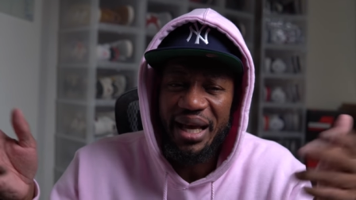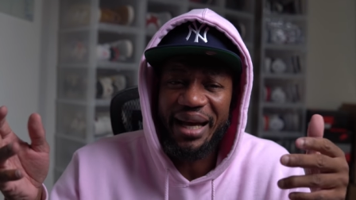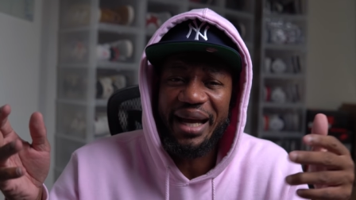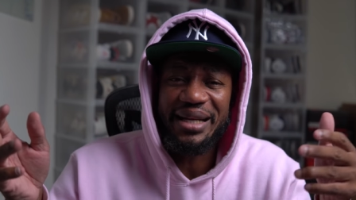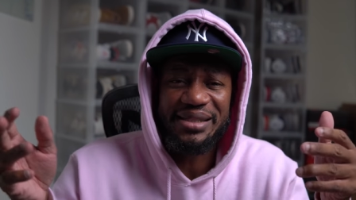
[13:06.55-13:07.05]

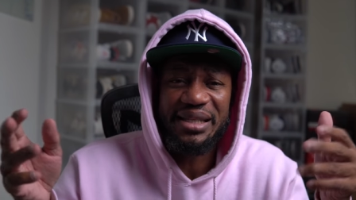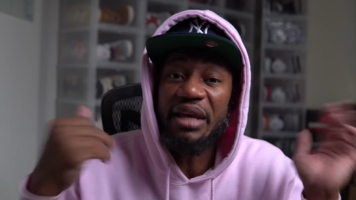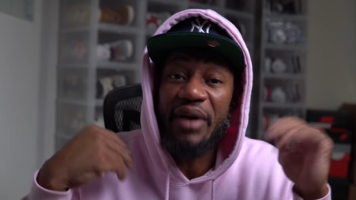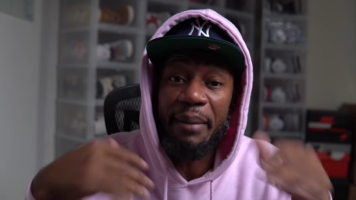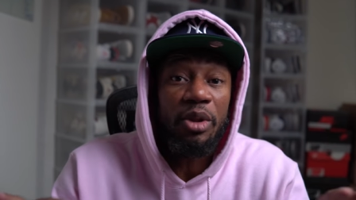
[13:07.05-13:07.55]
I gotta
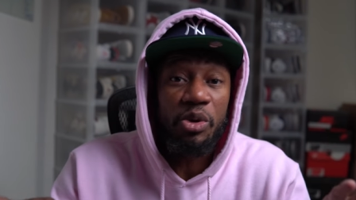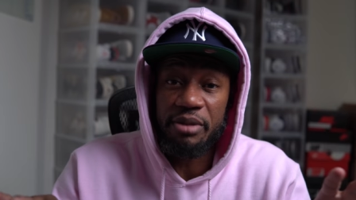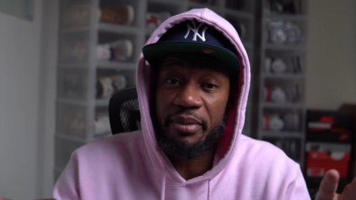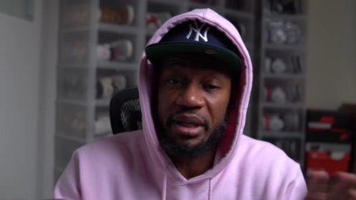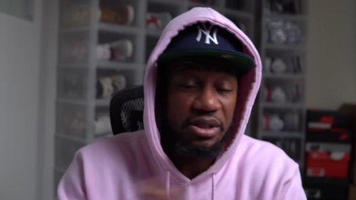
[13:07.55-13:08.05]
see. I'm
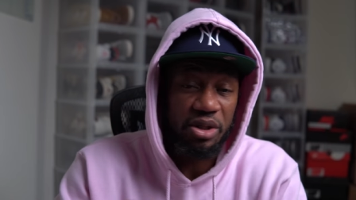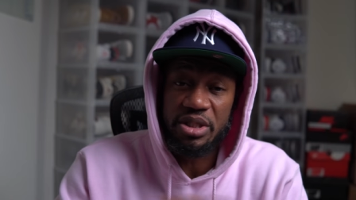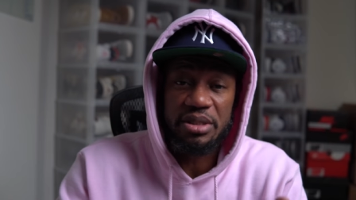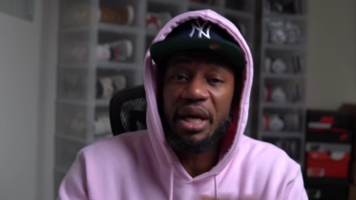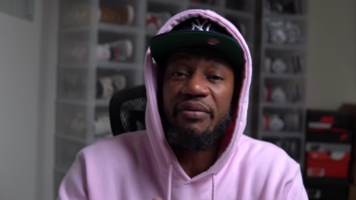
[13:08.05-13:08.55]
losing money, so
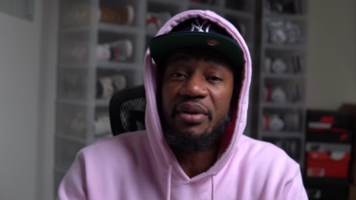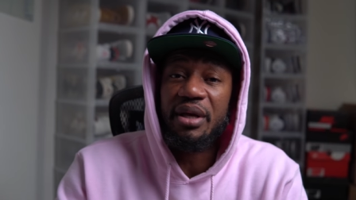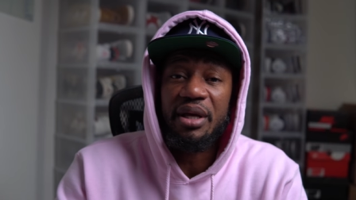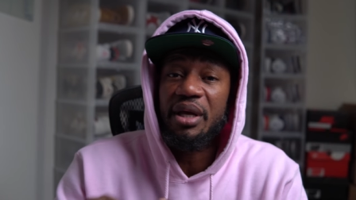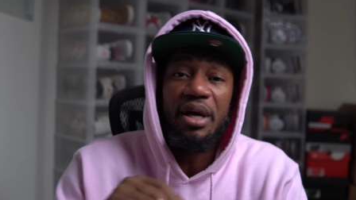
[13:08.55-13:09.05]
it's not even
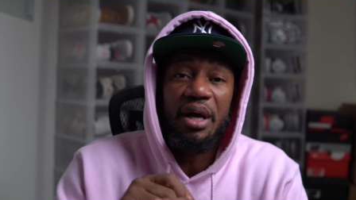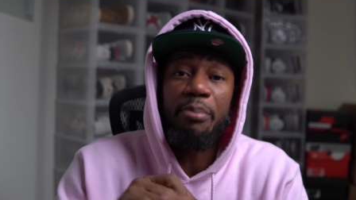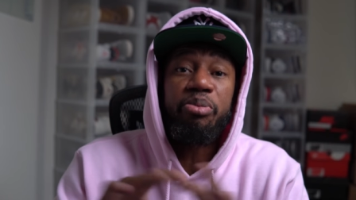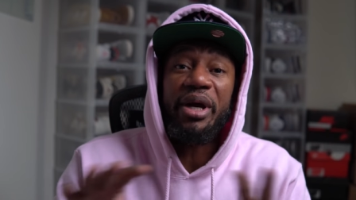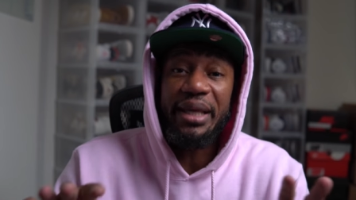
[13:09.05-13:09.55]
a
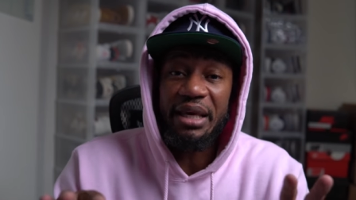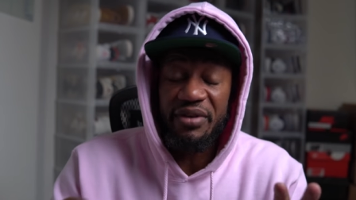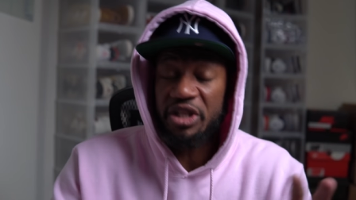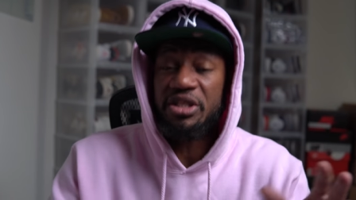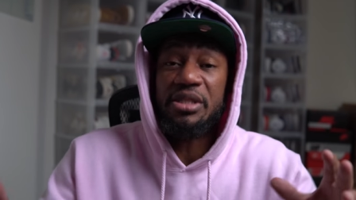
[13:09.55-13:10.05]
break
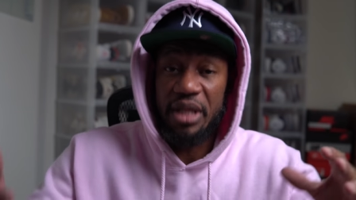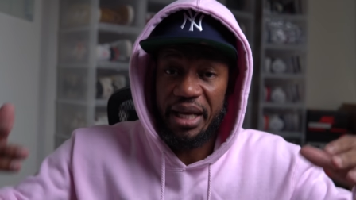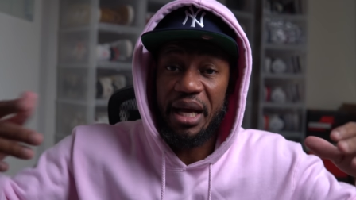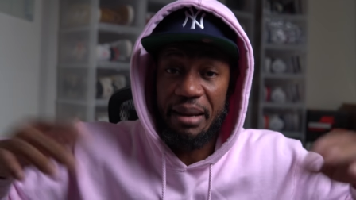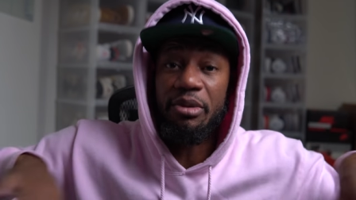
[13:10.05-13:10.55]
even. This is
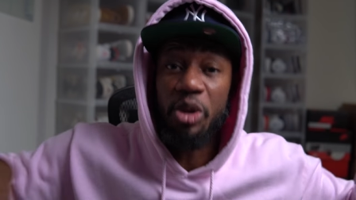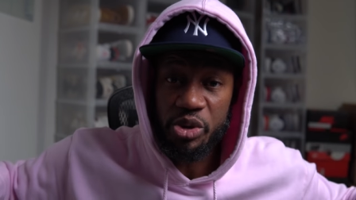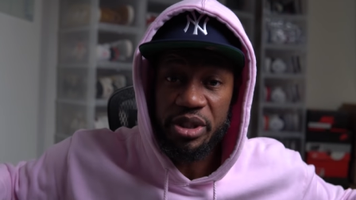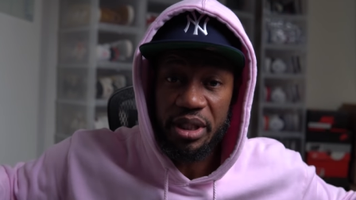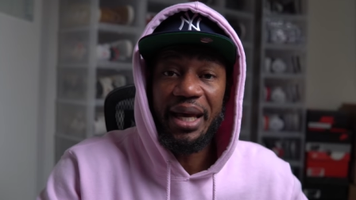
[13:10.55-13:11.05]
like I'm
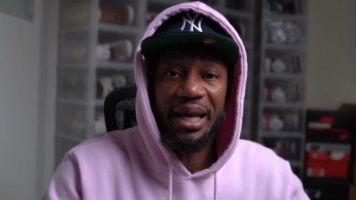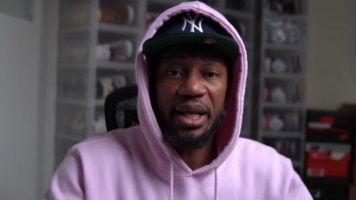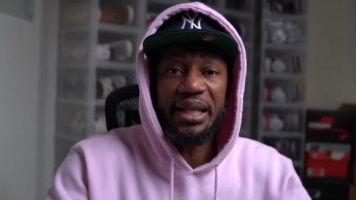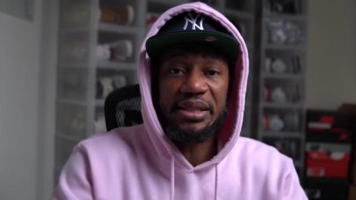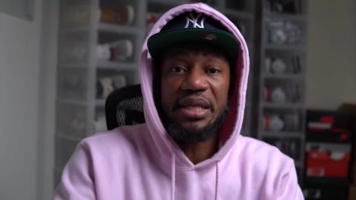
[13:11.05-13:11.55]
losing. And
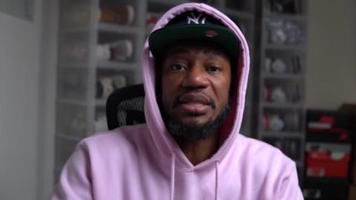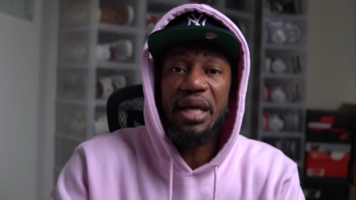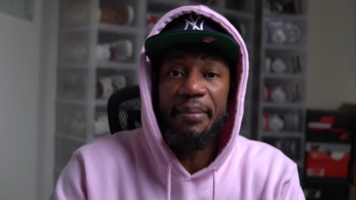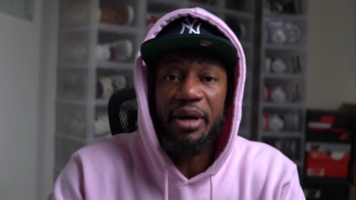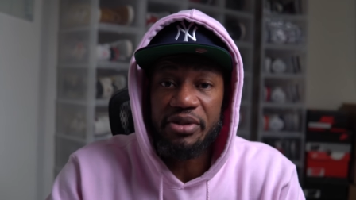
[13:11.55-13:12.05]
at the same
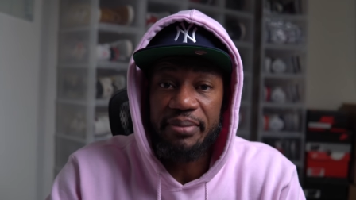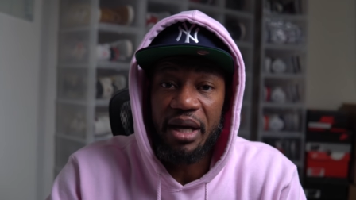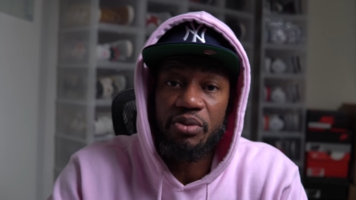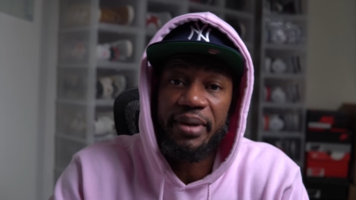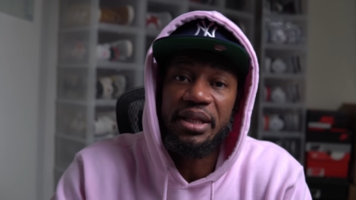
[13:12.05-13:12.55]
time, help
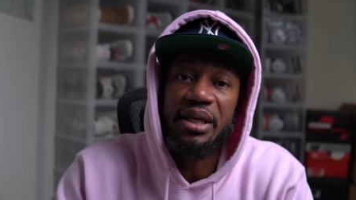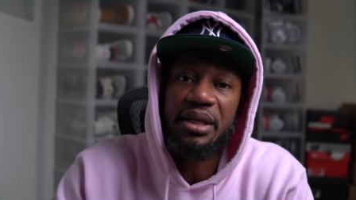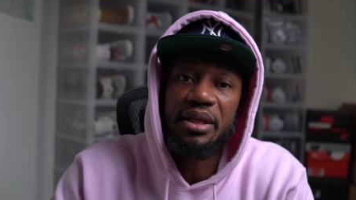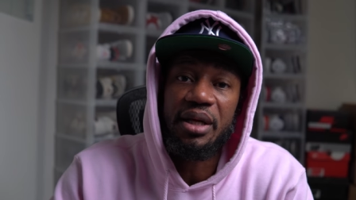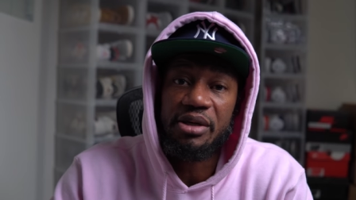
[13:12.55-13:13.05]
somebody who may
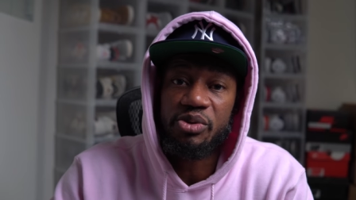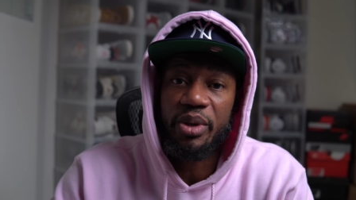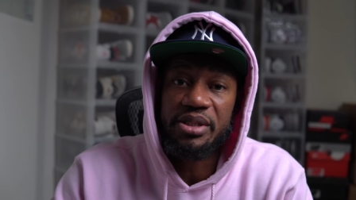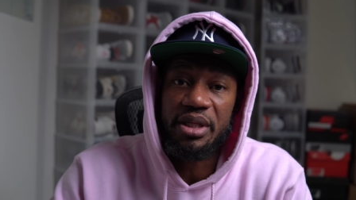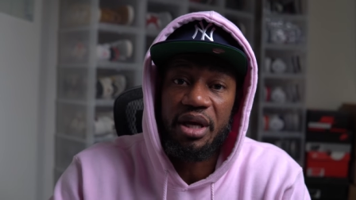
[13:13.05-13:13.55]
need
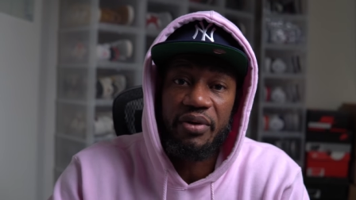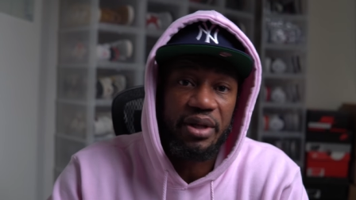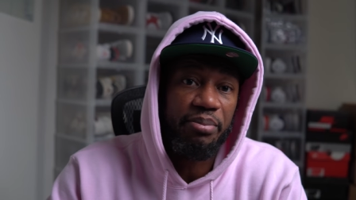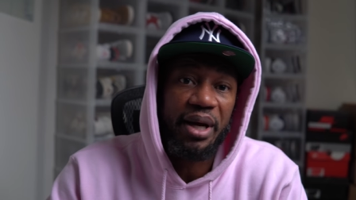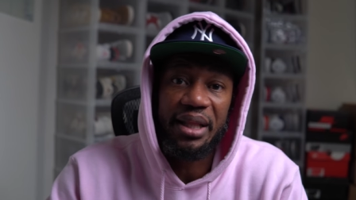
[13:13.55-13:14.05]
sweaters in the
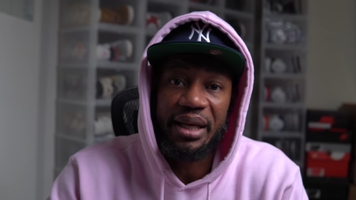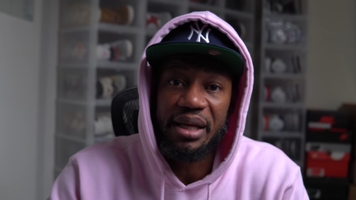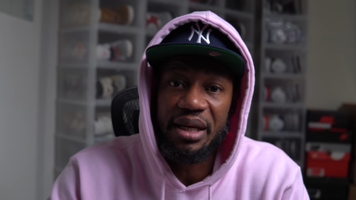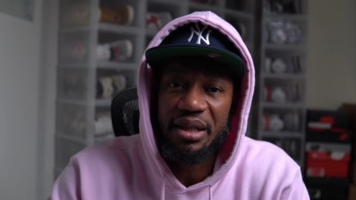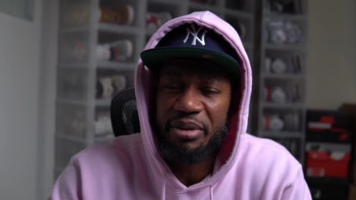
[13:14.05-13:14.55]
area and probably like
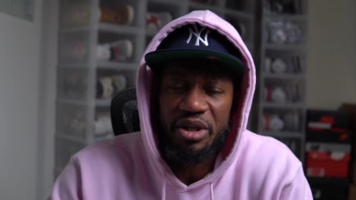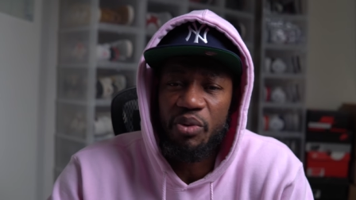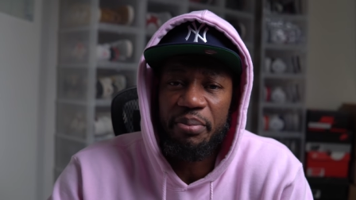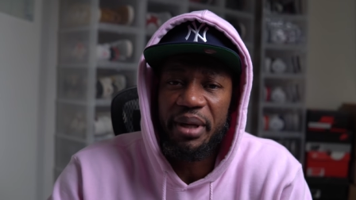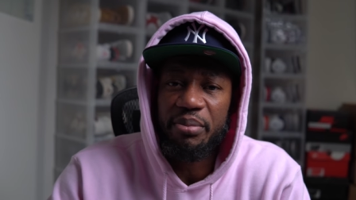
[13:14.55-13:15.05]
a color but don't
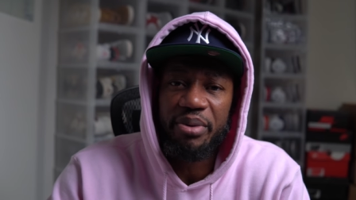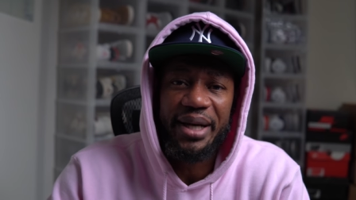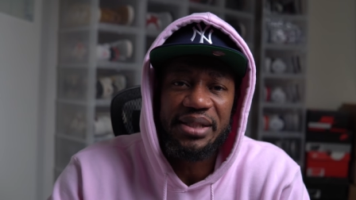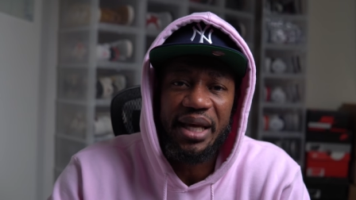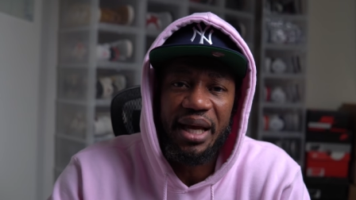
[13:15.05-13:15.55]
wanna pay the
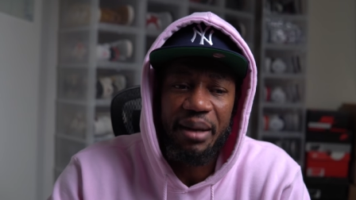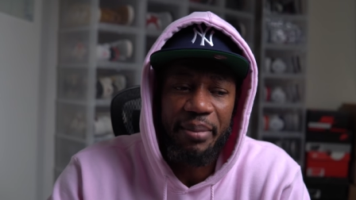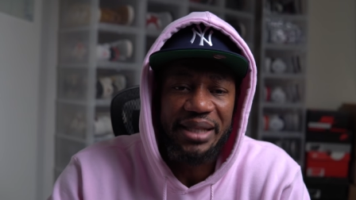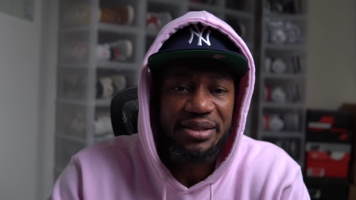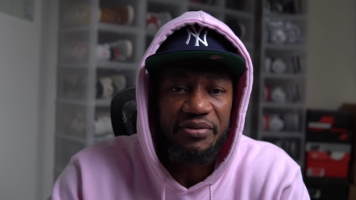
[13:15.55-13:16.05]
price
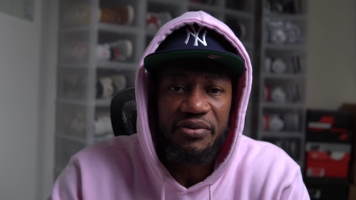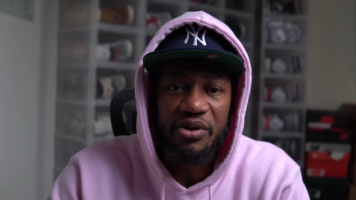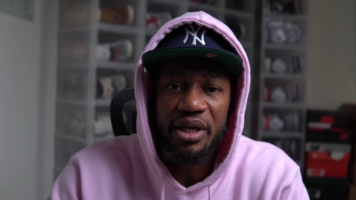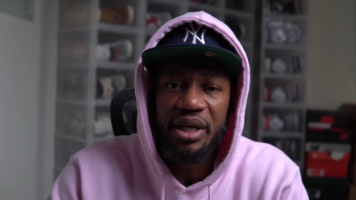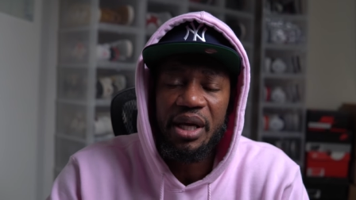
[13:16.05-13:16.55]
I'm asking
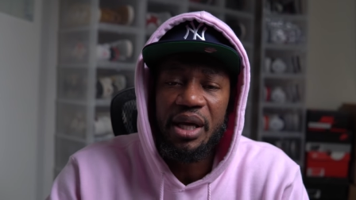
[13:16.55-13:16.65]
for it.